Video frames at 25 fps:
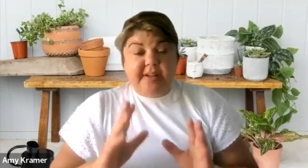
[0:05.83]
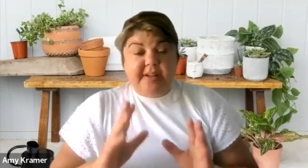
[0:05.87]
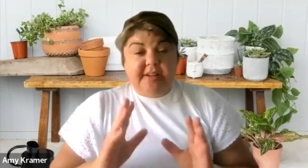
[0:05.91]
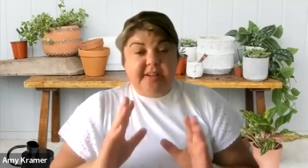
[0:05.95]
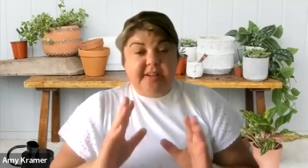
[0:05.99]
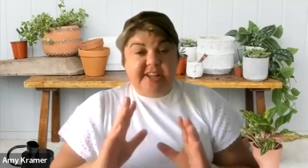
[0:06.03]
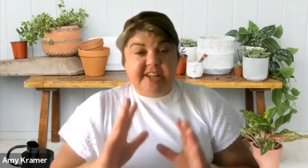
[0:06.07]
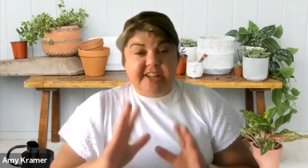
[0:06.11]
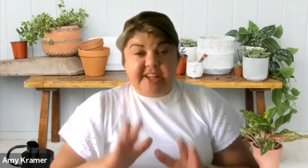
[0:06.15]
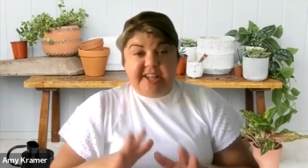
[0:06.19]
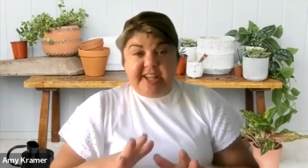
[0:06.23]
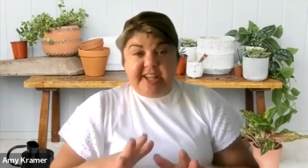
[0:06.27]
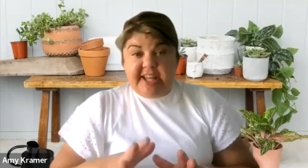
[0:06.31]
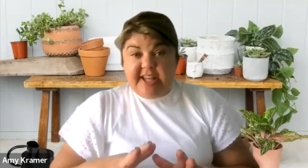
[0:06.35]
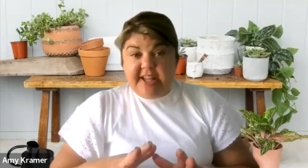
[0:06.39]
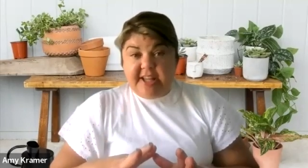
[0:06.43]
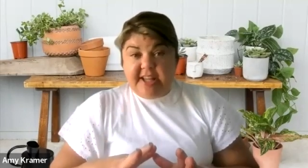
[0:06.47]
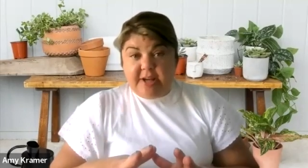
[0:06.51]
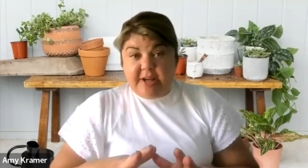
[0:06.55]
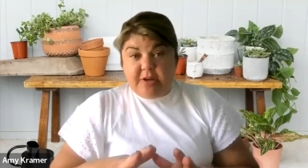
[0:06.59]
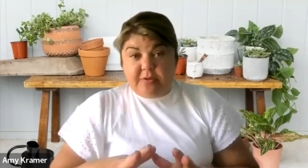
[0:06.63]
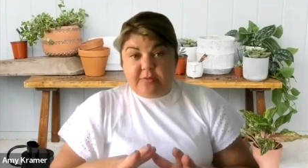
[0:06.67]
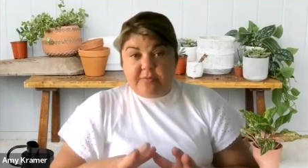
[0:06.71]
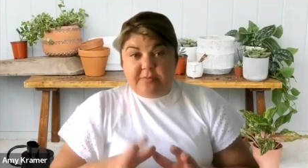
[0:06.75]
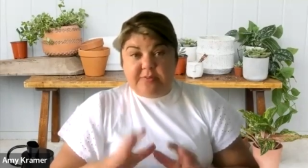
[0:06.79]
You get
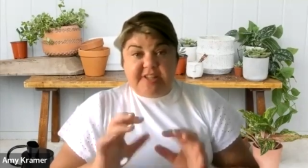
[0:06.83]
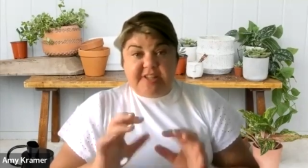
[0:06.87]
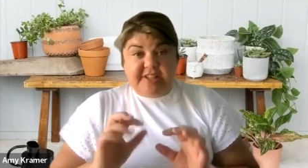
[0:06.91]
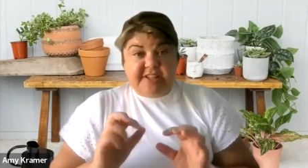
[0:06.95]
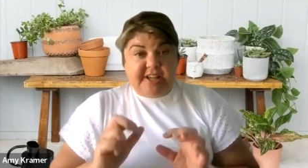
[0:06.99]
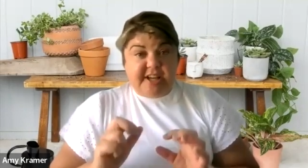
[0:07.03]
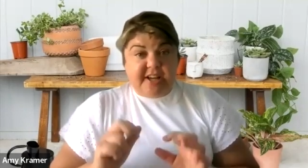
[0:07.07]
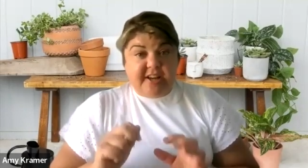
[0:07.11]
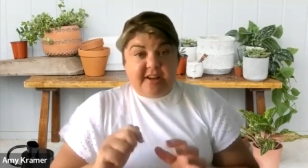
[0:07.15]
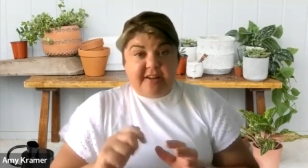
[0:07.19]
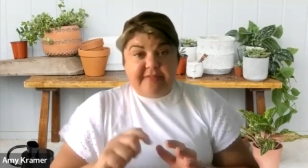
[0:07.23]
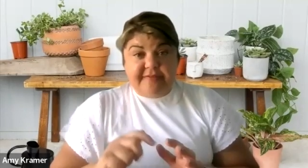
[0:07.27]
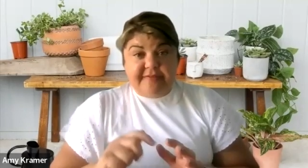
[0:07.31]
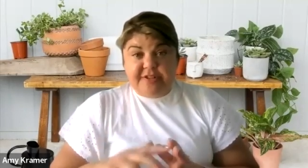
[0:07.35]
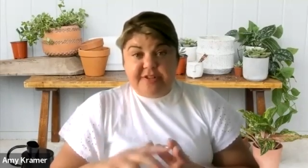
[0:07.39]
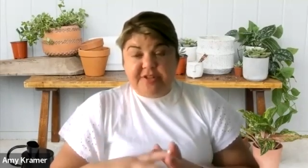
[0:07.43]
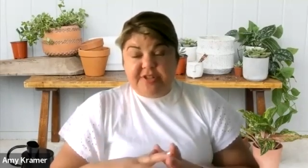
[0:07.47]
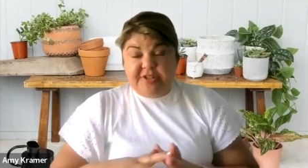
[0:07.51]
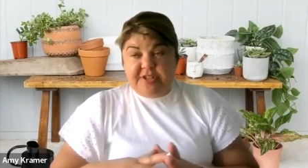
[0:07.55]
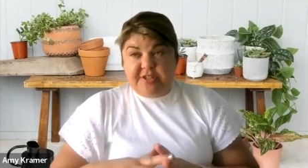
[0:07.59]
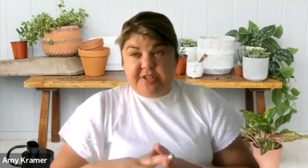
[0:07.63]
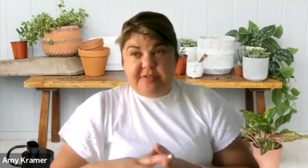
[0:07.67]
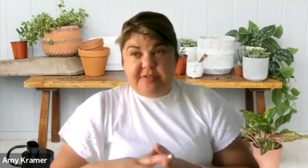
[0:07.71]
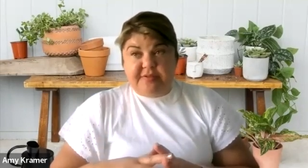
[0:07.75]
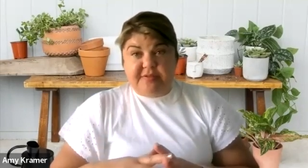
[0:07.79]
home, you take off your
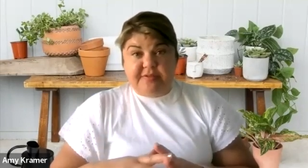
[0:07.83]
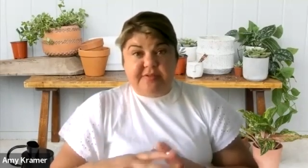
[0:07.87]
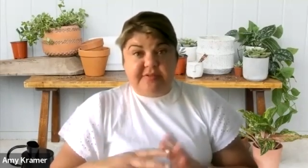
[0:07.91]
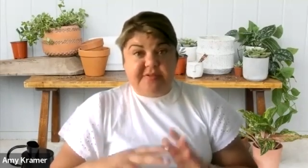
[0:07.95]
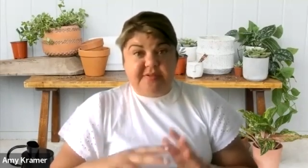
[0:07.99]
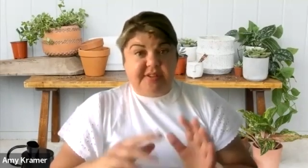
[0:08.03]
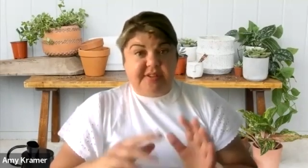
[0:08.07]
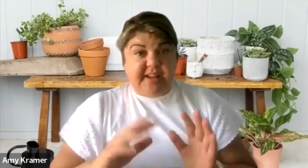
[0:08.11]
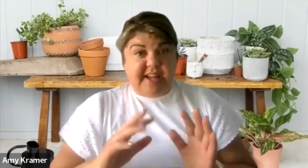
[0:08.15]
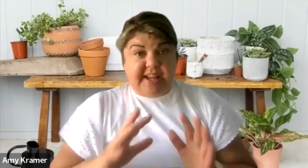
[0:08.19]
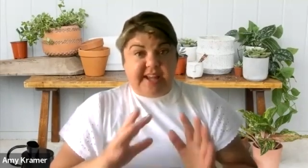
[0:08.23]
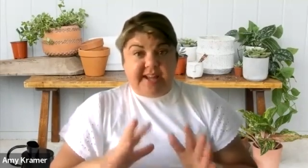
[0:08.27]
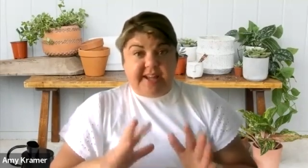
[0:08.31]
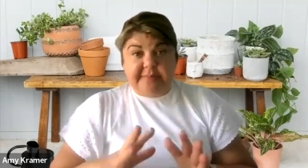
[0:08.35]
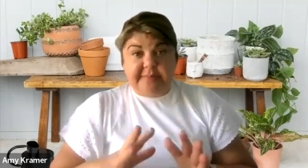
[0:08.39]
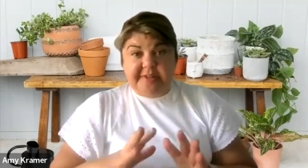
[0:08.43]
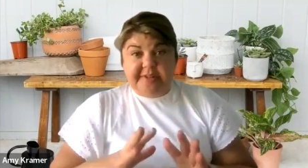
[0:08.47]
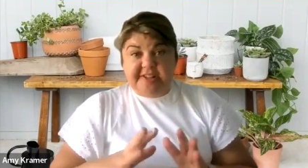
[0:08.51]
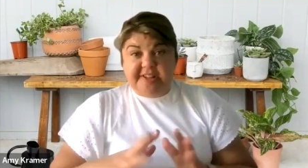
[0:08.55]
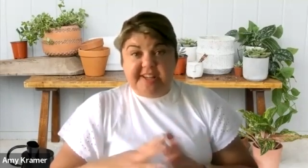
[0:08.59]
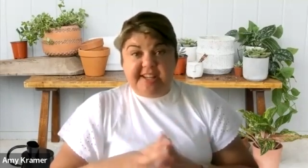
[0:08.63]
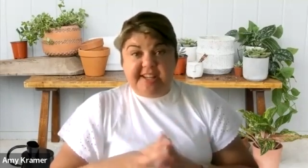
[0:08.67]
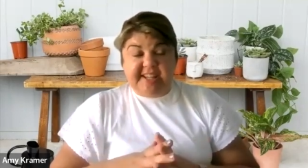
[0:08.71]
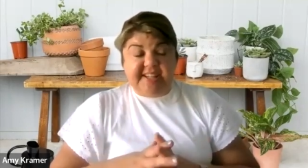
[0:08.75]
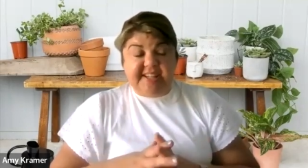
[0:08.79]
shoes, you hang up your
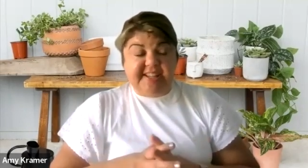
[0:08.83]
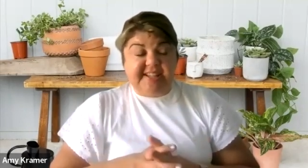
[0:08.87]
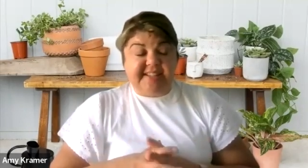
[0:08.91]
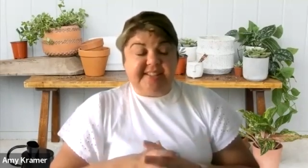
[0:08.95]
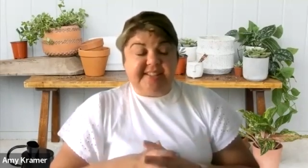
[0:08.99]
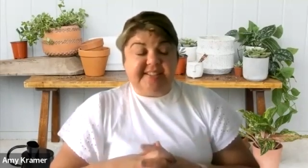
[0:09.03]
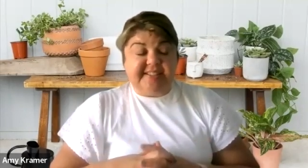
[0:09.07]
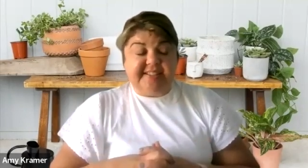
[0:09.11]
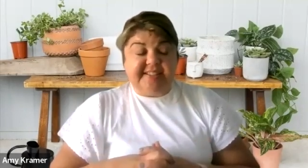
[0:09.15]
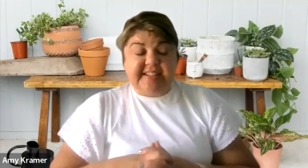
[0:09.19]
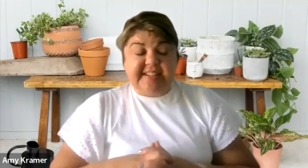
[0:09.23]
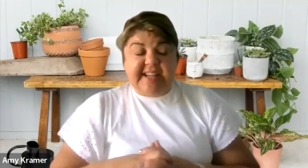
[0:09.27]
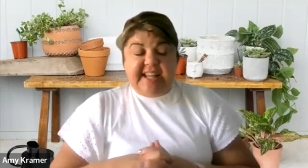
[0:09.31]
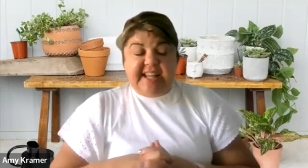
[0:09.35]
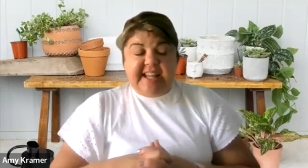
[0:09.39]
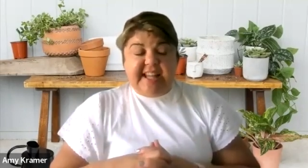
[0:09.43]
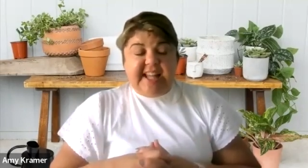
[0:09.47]
keys,